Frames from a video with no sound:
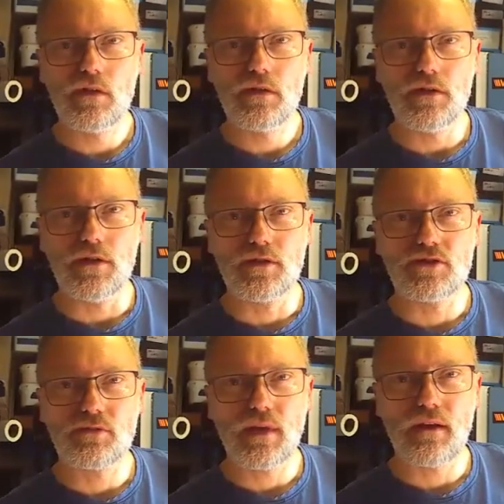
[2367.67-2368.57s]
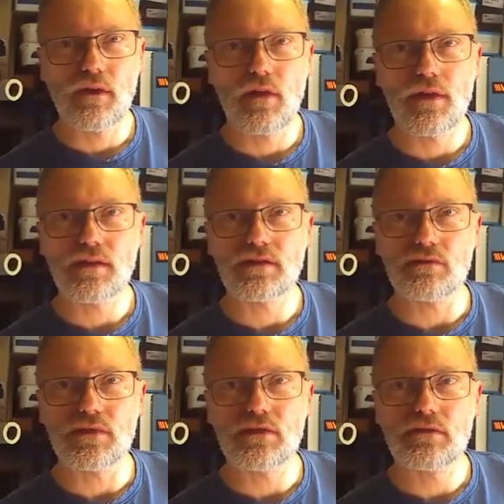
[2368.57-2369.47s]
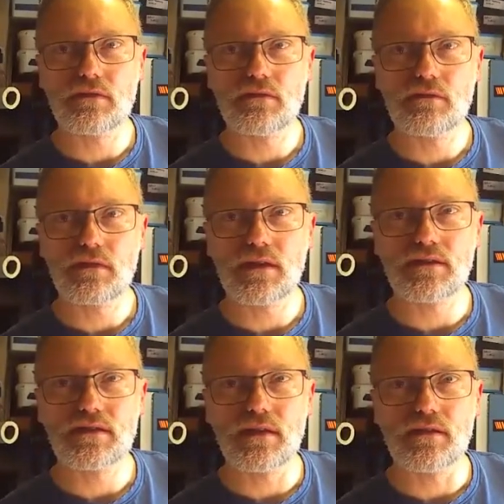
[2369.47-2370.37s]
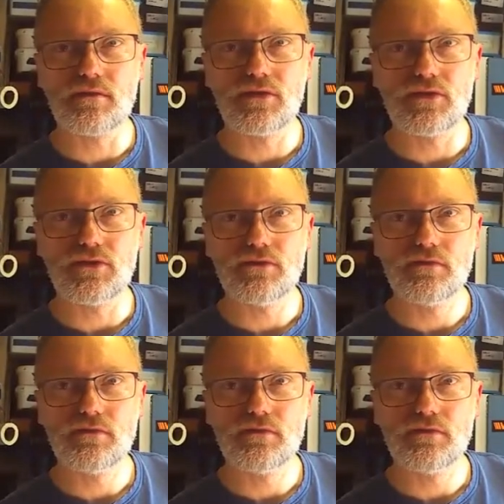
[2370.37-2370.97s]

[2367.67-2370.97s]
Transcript: have other things that we consider and do?